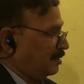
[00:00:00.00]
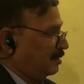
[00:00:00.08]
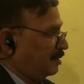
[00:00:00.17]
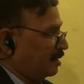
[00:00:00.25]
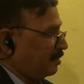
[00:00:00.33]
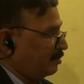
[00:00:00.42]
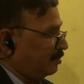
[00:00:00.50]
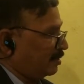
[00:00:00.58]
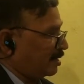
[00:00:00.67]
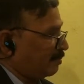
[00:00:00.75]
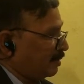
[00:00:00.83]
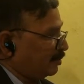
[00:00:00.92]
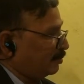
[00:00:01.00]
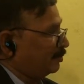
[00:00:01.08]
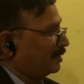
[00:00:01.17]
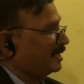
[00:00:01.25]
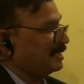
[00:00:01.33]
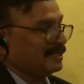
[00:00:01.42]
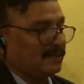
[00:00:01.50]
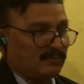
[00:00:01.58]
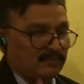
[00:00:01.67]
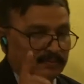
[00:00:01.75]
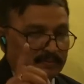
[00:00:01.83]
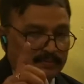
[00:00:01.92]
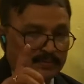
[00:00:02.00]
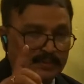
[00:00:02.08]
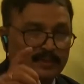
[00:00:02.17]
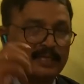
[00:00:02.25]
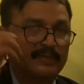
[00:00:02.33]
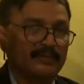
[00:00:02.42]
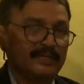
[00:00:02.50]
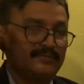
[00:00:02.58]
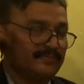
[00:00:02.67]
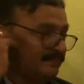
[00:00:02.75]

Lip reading: Now coming to, this is the photograph of